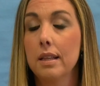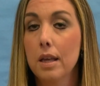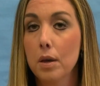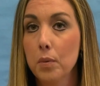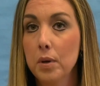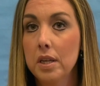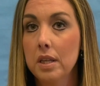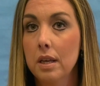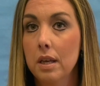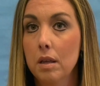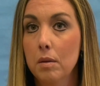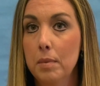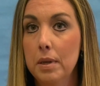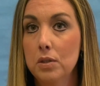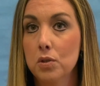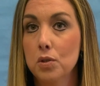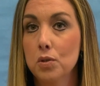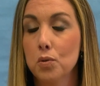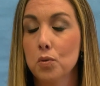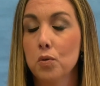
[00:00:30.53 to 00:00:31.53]
Eli Whitney
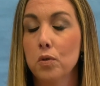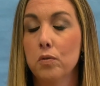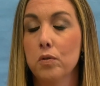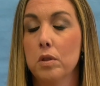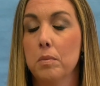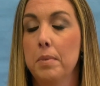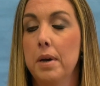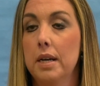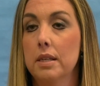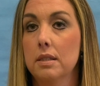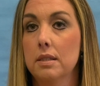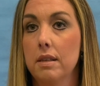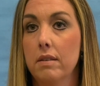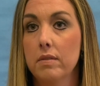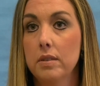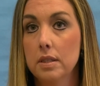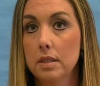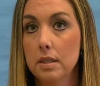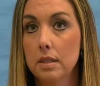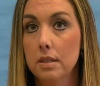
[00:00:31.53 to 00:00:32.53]
Elementary School for the past
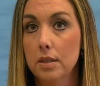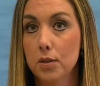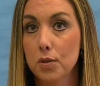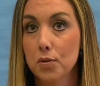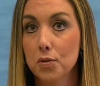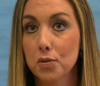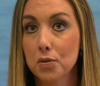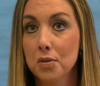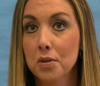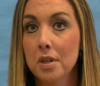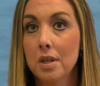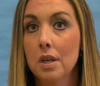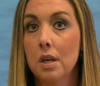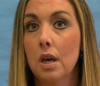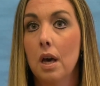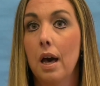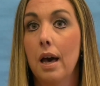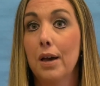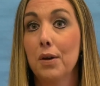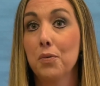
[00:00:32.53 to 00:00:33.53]
17 years.
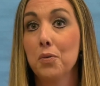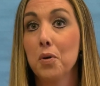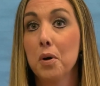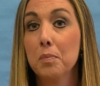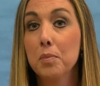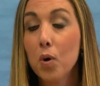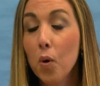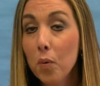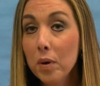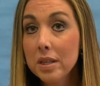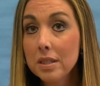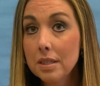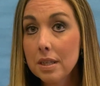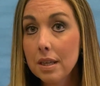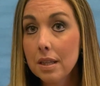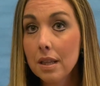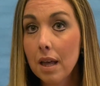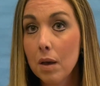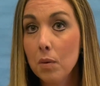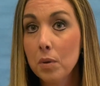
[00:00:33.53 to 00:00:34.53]
I grew up going
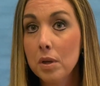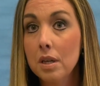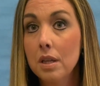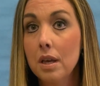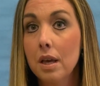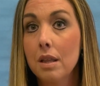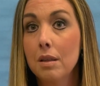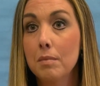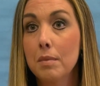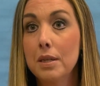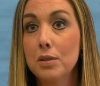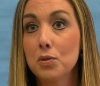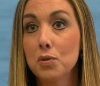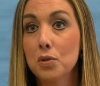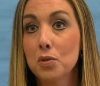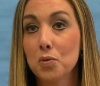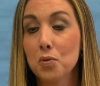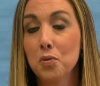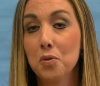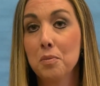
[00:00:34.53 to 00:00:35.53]
to Eli Whitney
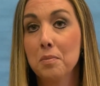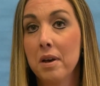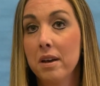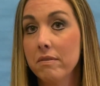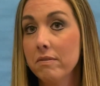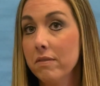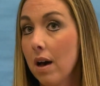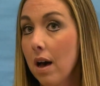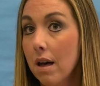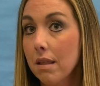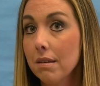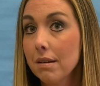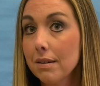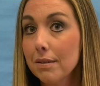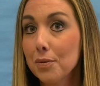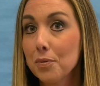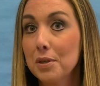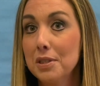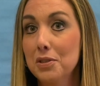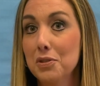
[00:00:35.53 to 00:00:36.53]
Elementary School. My
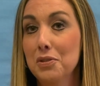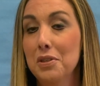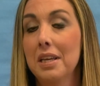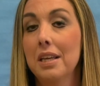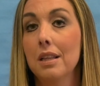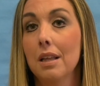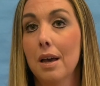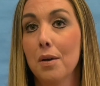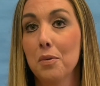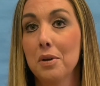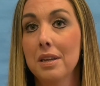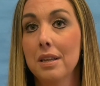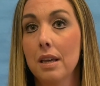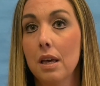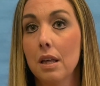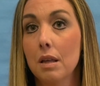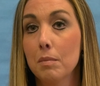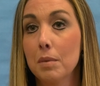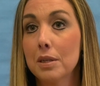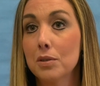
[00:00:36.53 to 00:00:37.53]
father went to Eli
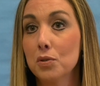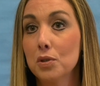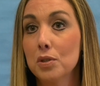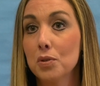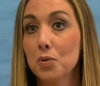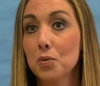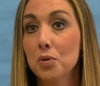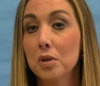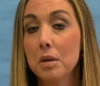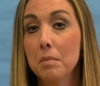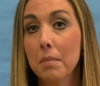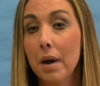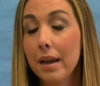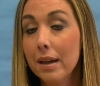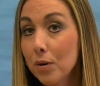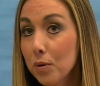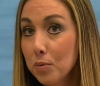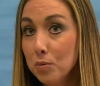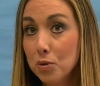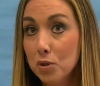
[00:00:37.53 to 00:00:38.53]
Whitney Elementary School, and
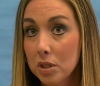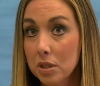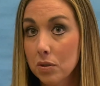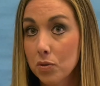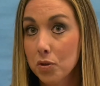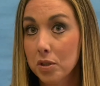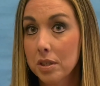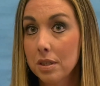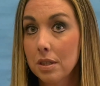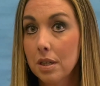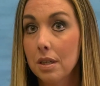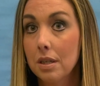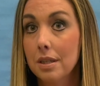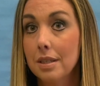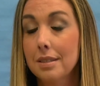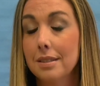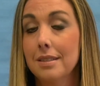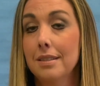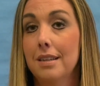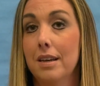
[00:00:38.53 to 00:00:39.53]
my own children and
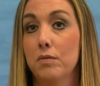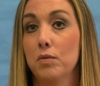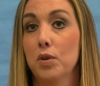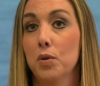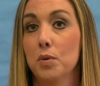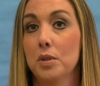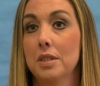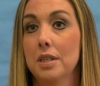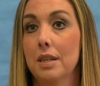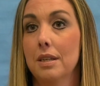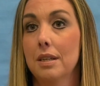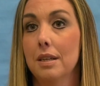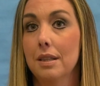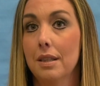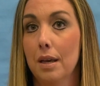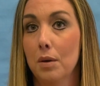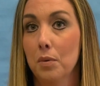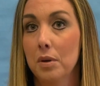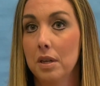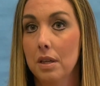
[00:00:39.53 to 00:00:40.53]
niece and nephew attend
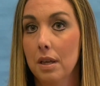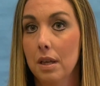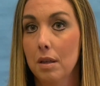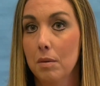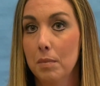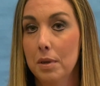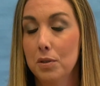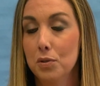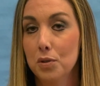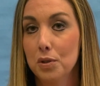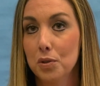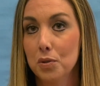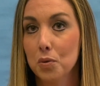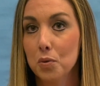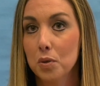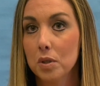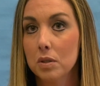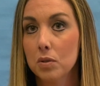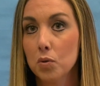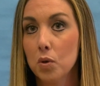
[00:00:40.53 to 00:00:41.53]
Eli Whitney Elementary
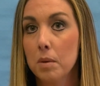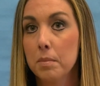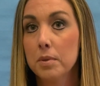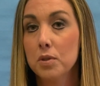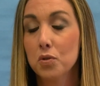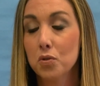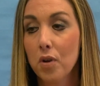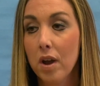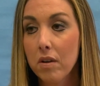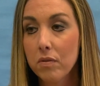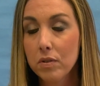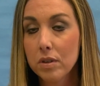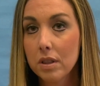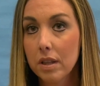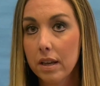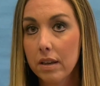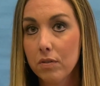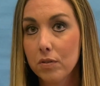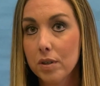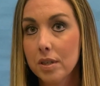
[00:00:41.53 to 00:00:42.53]
School. So I'm a Stratford
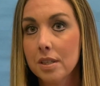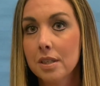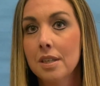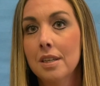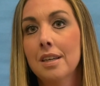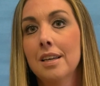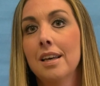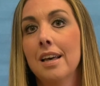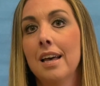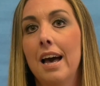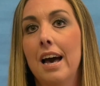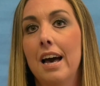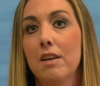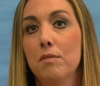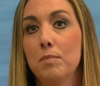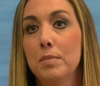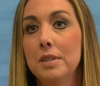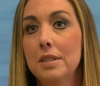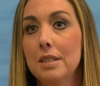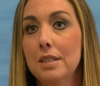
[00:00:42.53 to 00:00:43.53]
lifer.
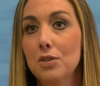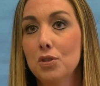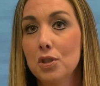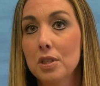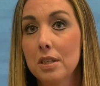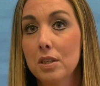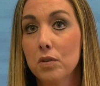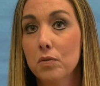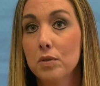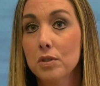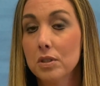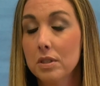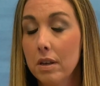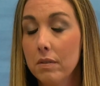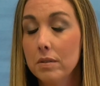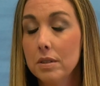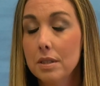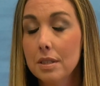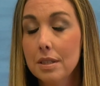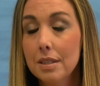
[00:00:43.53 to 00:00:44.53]
I've been teaching here for
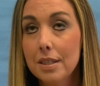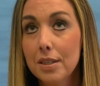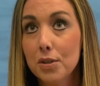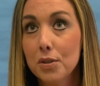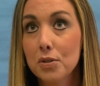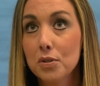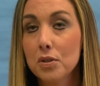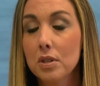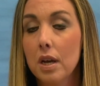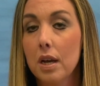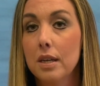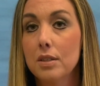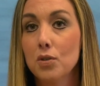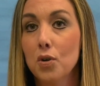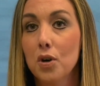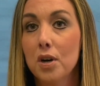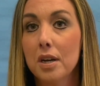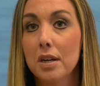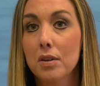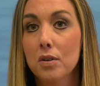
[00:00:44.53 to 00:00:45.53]
17 years. I
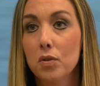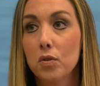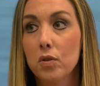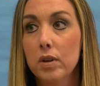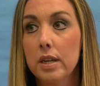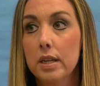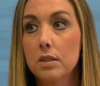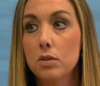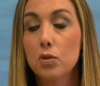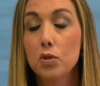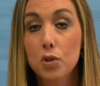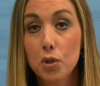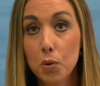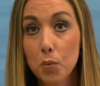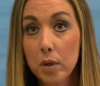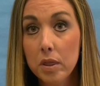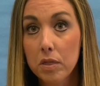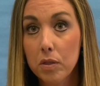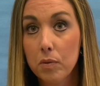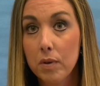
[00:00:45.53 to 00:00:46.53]
taught grades
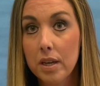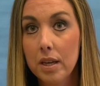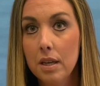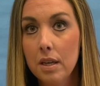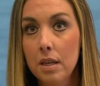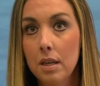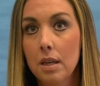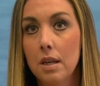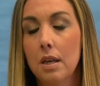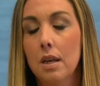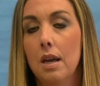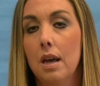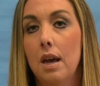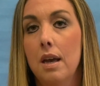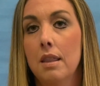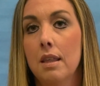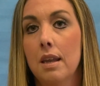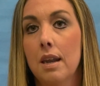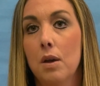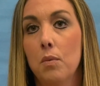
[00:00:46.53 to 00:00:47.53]
two and three,
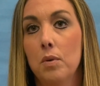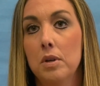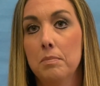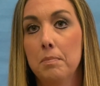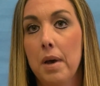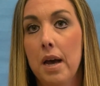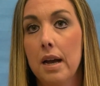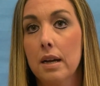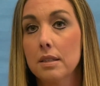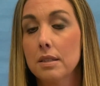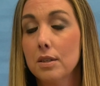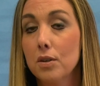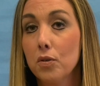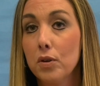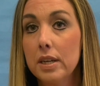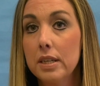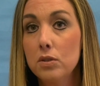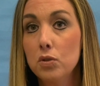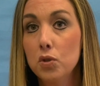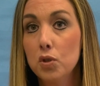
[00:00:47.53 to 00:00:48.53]
and then I went back to
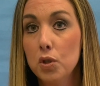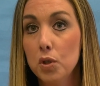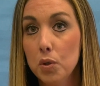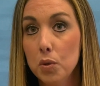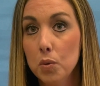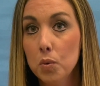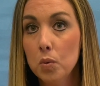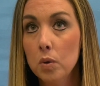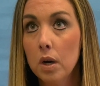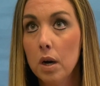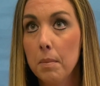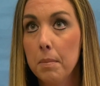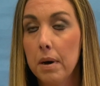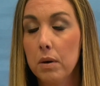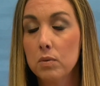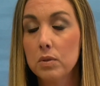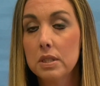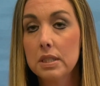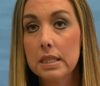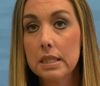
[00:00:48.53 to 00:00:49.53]
grade two
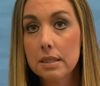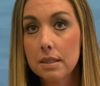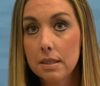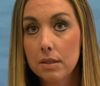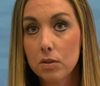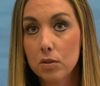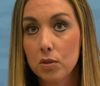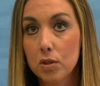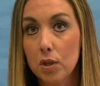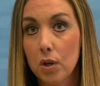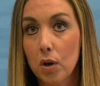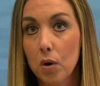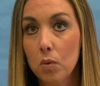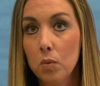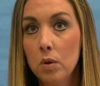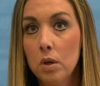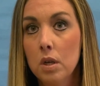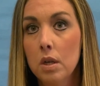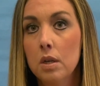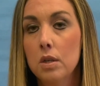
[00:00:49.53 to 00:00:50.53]
about six years
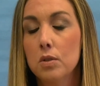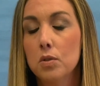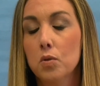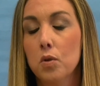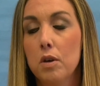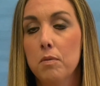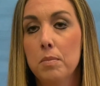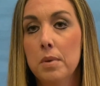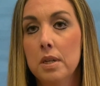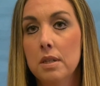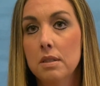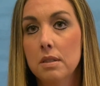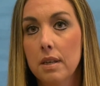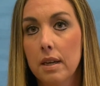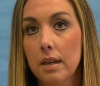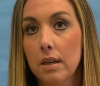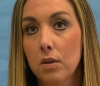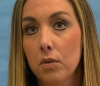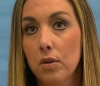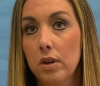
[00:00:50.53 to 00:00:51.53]
ago. So I've been in
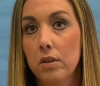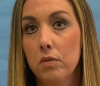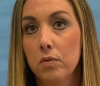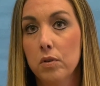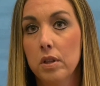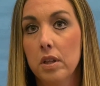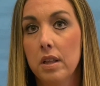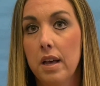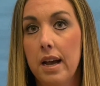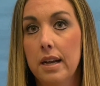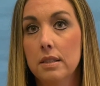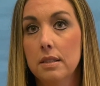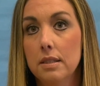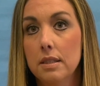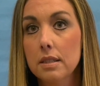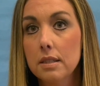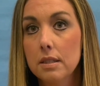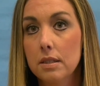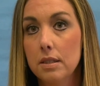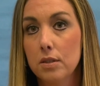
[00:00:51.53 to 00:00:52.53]
second grade for the last
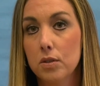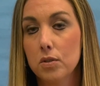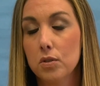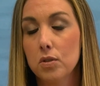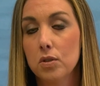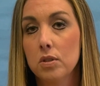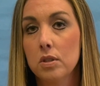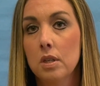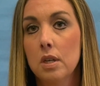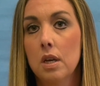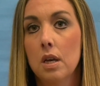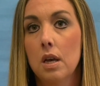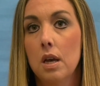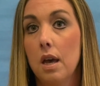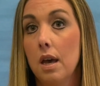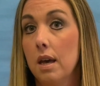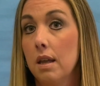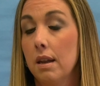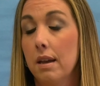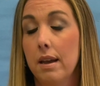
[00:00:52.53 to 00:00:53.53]
six years,
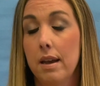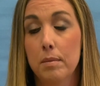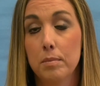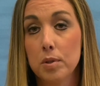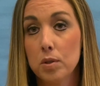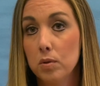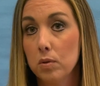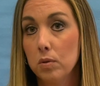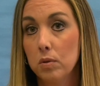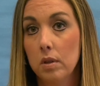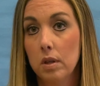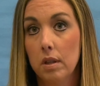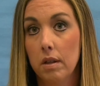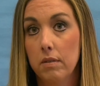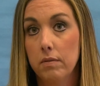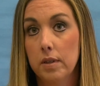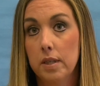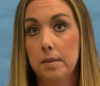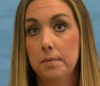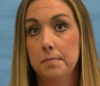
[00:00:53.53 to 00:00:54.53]
and I absolutely
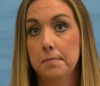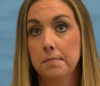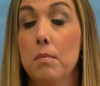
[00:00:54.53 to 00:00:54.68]
love it.